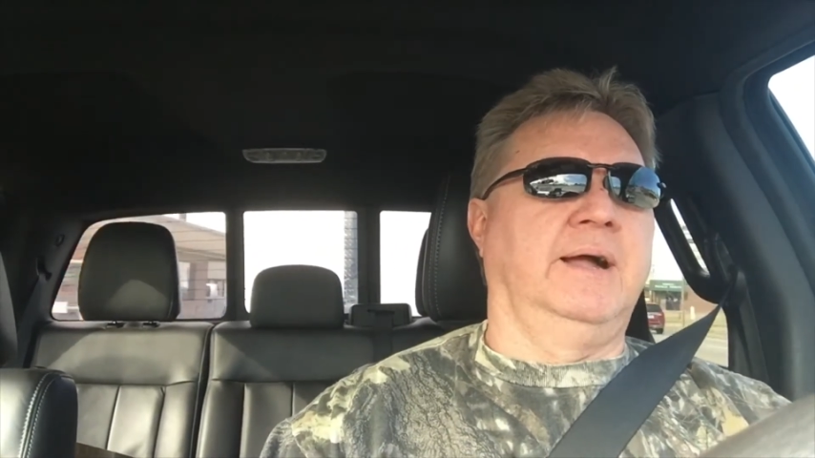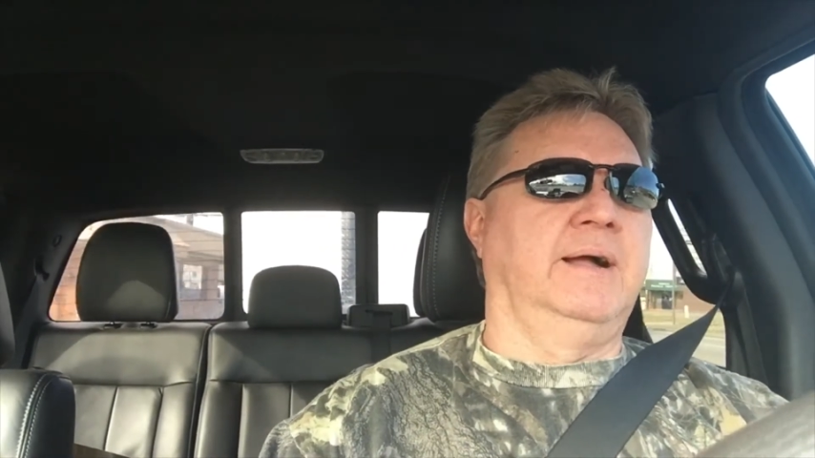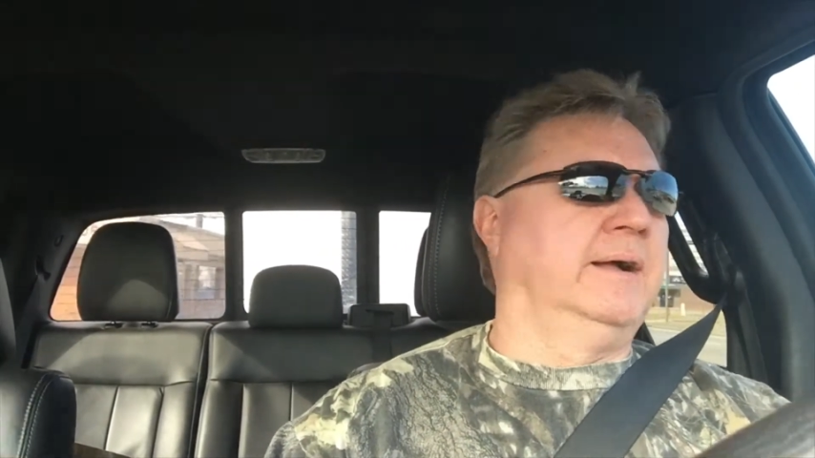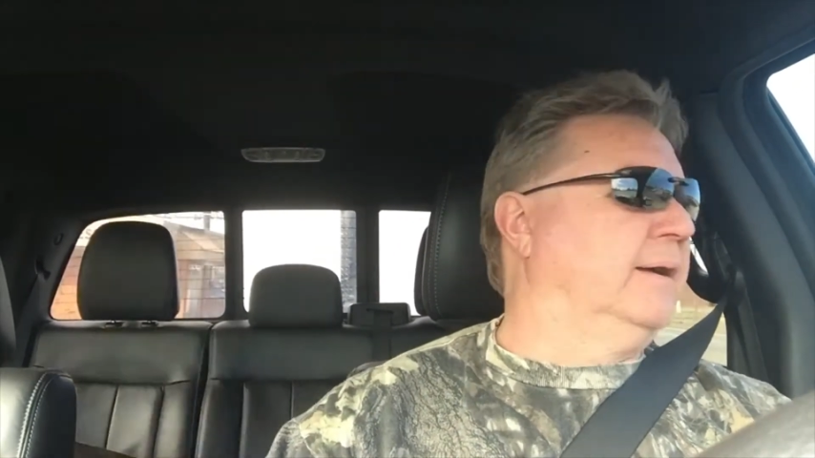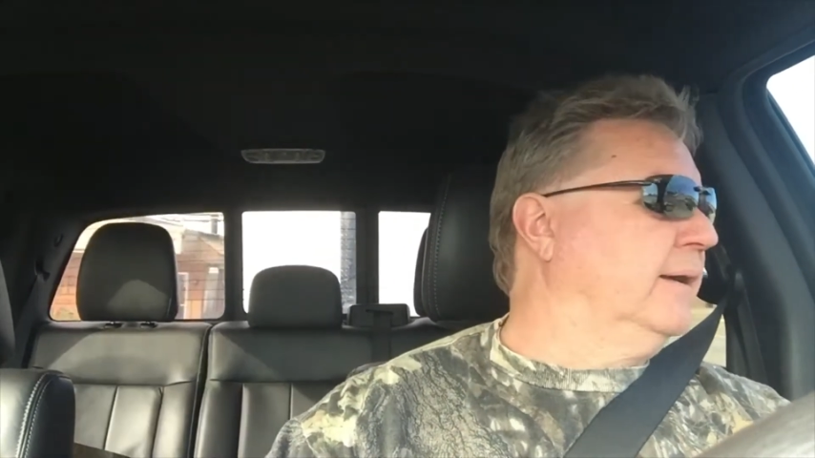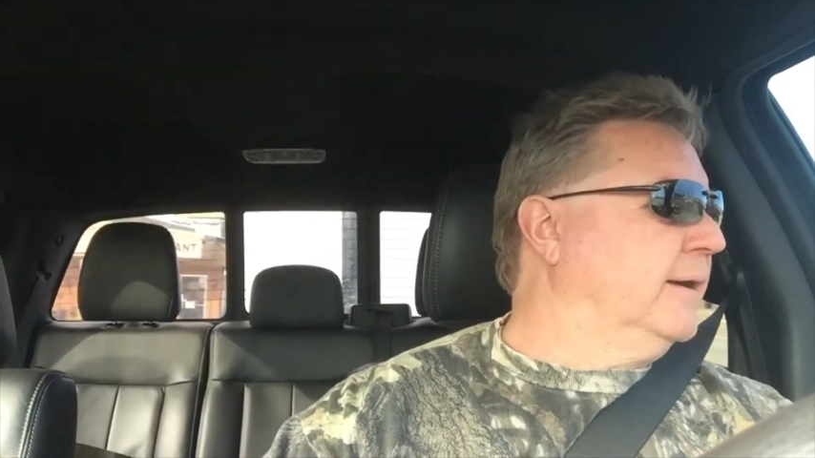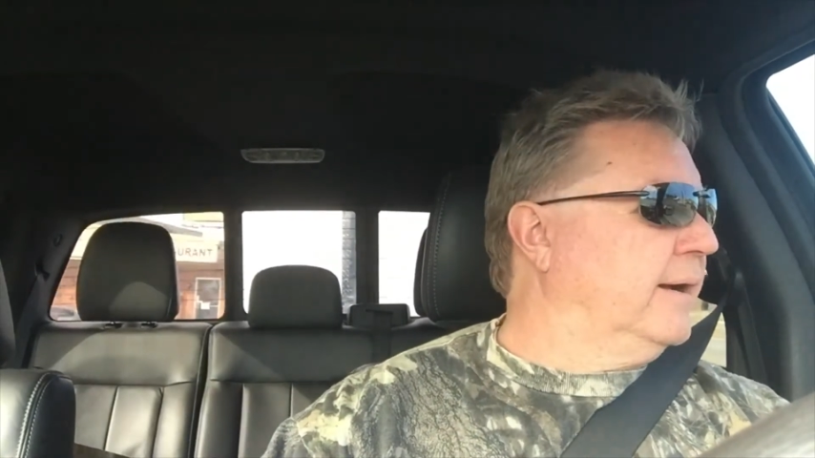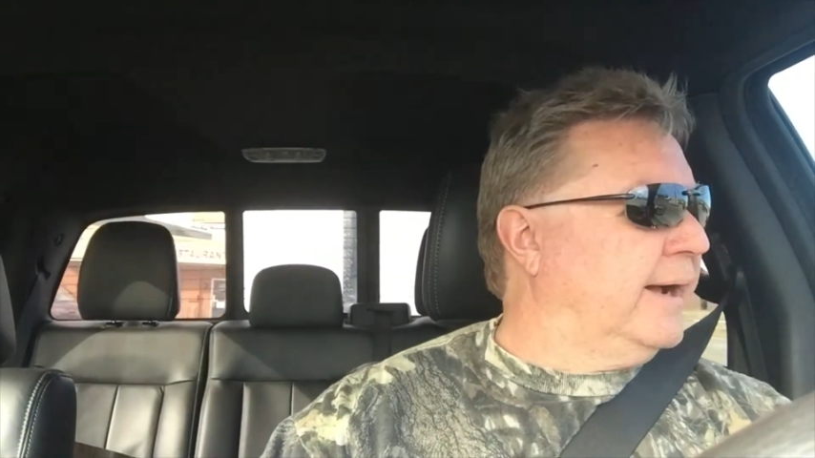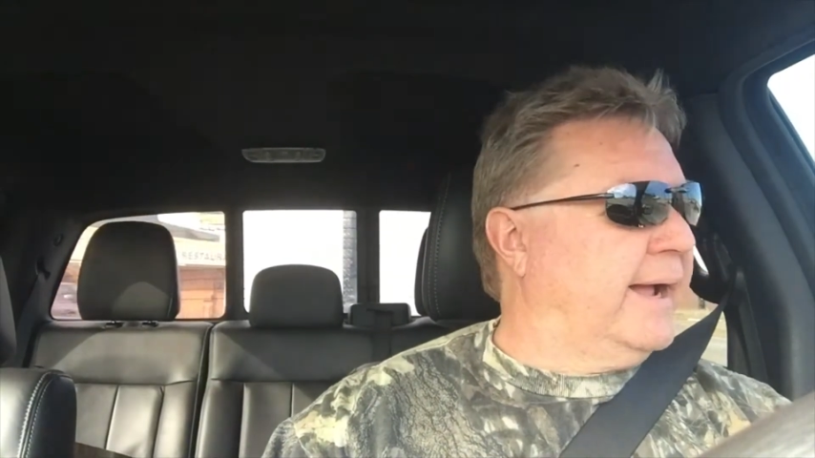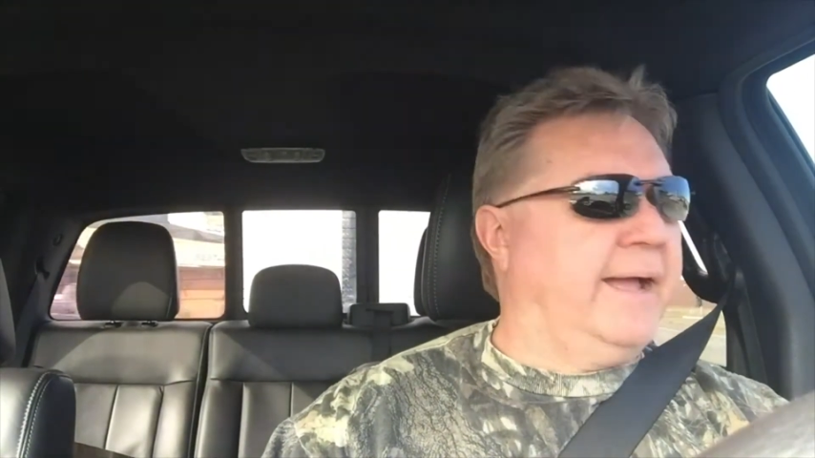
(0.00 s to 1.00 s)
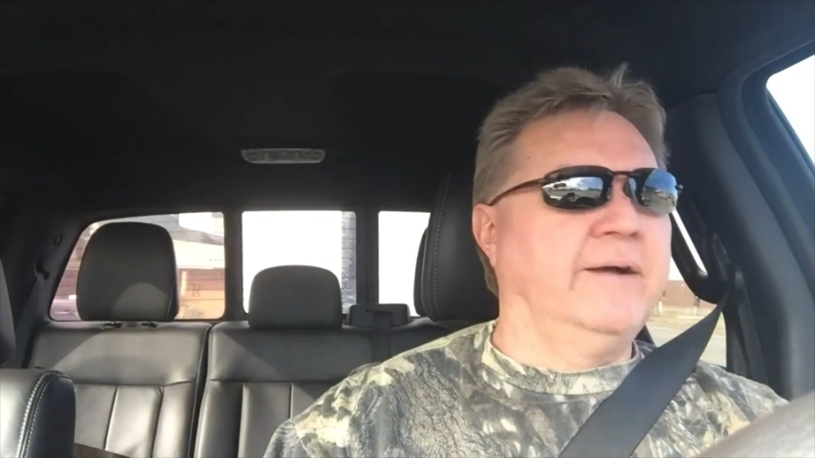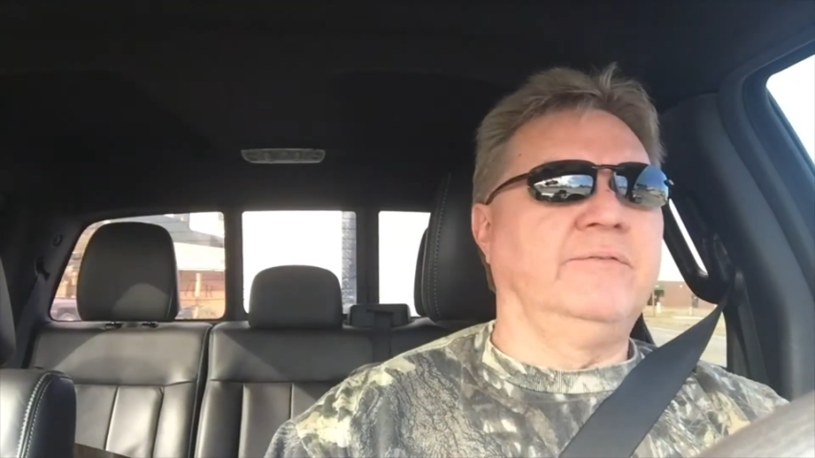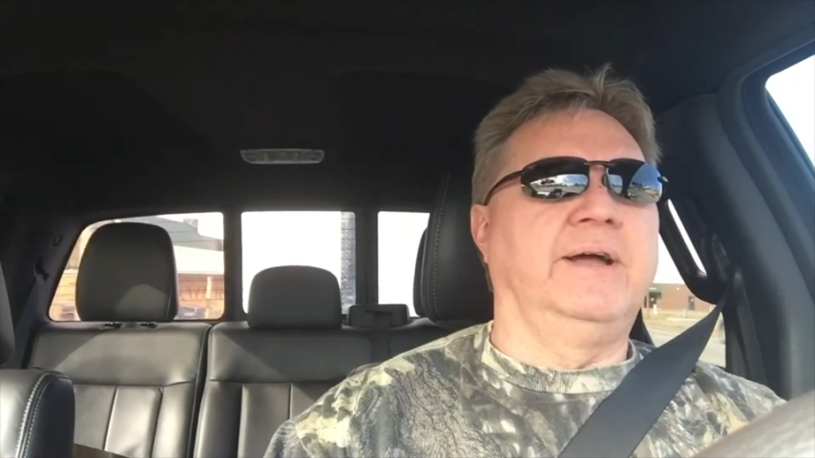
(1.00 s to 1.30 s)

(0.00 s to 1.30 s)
I have